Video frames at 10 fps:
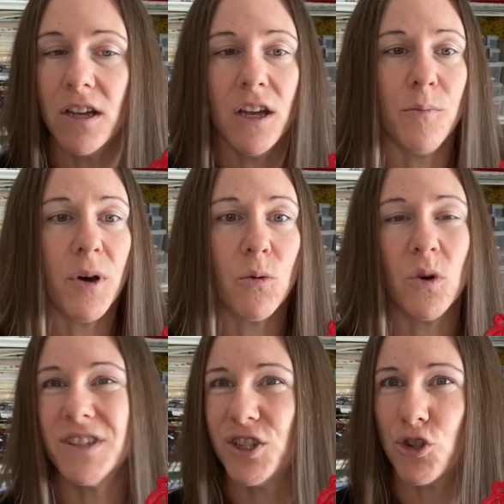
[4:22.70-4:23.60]
but
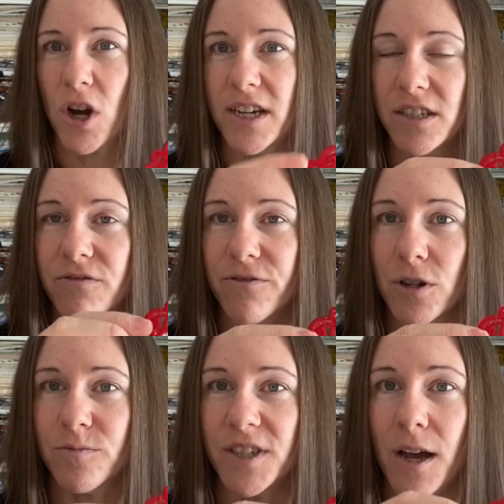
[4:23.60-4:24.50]
once it dries, it
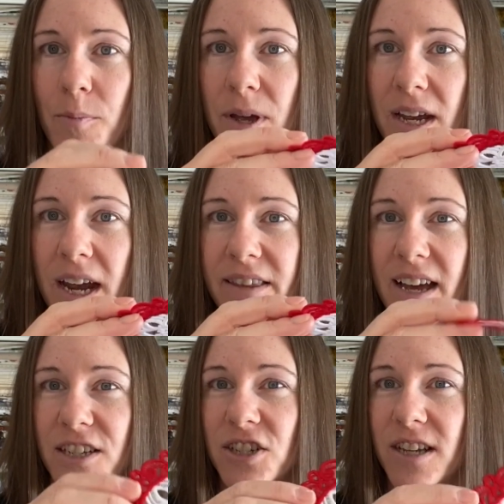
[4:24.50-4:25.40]
firms up, and
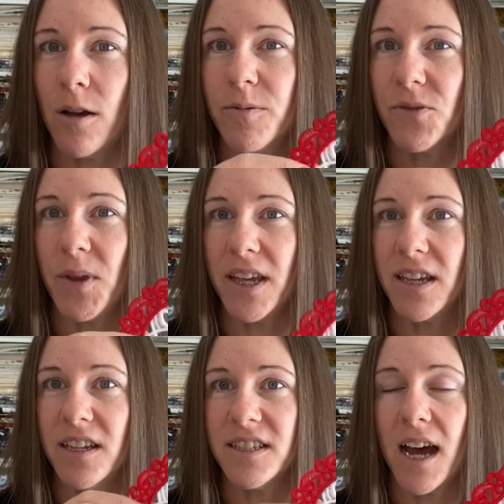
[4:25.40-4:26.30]
that just helps
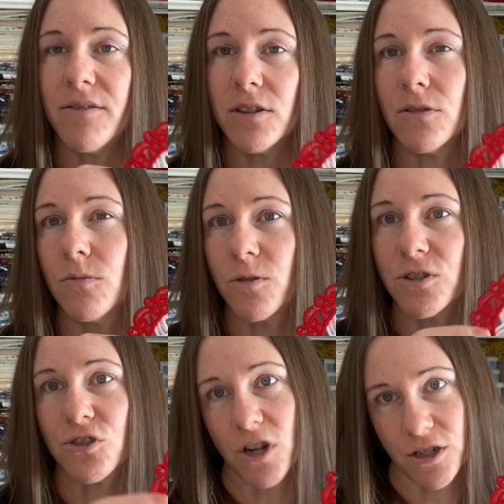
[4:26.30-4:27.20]
me to have a little more
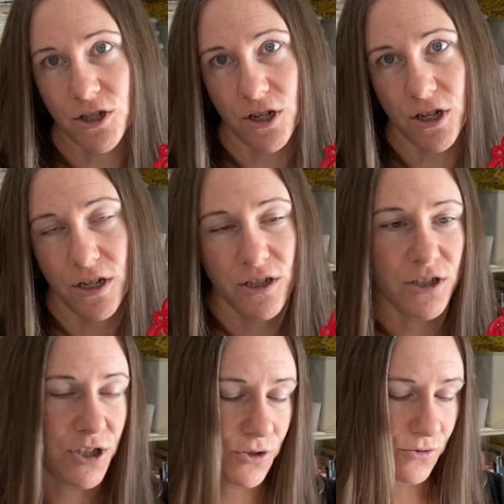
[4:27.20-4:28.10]
structure
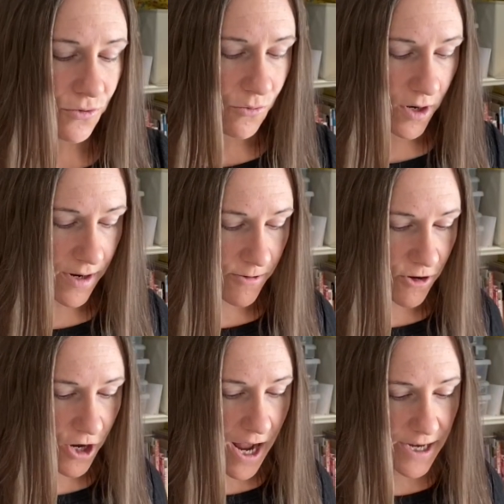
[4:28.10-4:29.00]
to what I'm
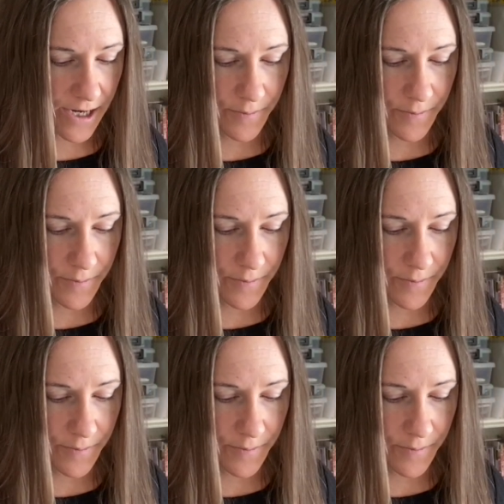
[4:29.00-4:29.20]
creating.